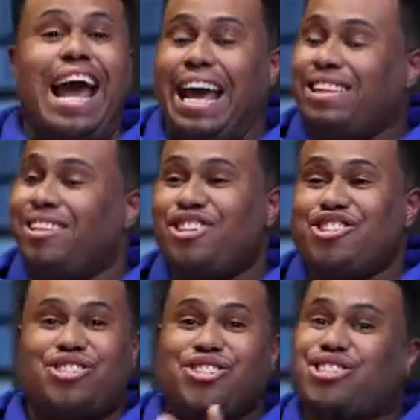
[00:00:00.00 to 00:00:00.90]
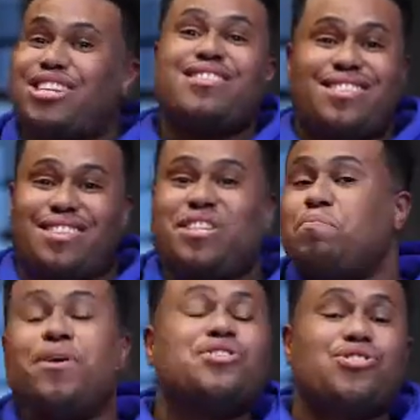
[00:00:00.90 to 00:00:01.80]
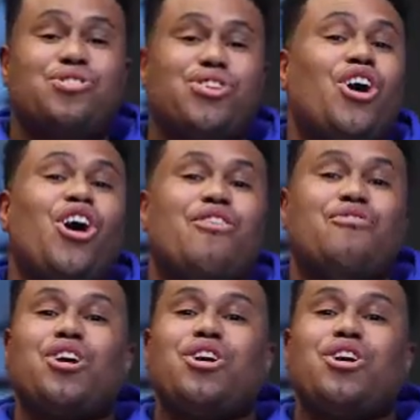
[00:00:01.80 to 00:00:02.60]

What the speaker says: and literally just sent these pictures off